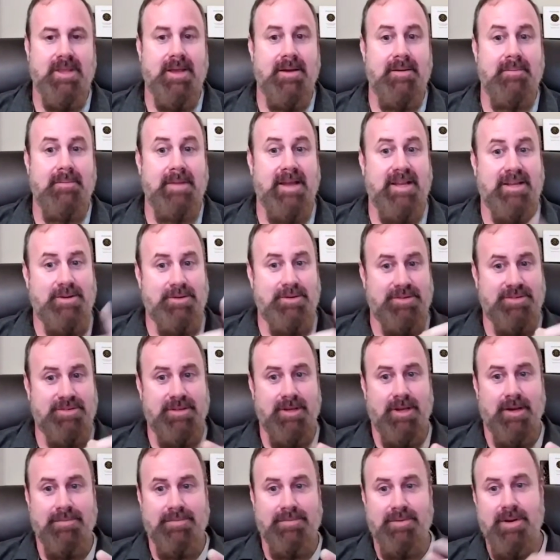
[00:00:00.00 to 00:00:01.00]
make
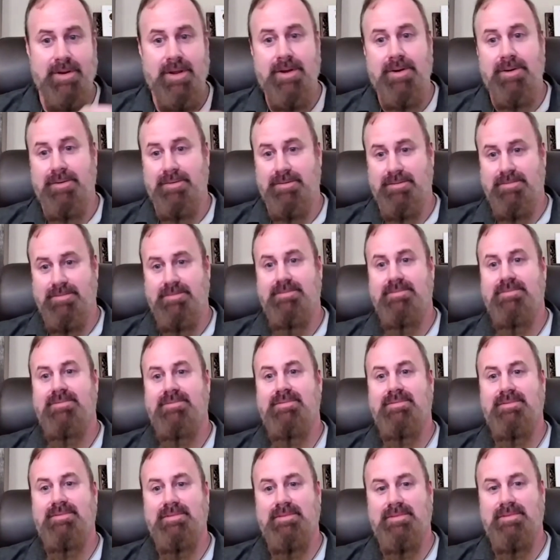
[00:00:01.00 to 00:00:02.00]
yourself known,
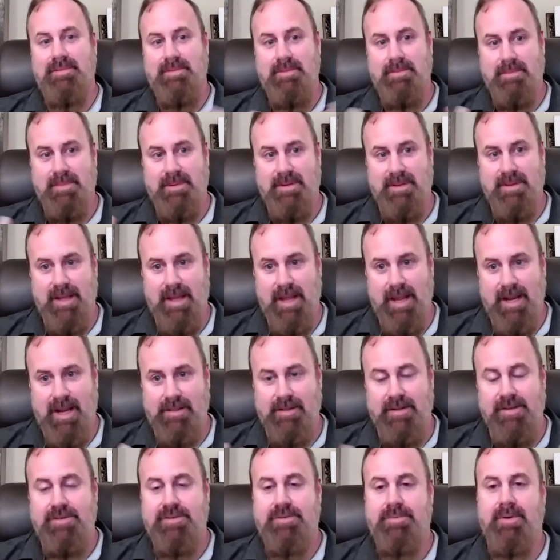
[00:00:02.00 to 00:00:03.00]
be the
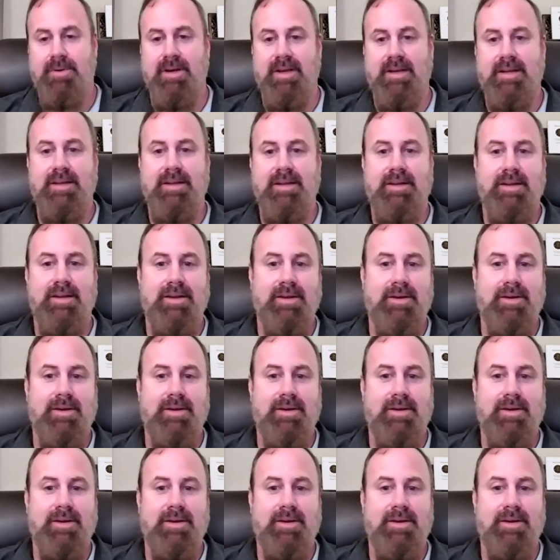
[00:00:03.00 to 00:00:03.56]
English way,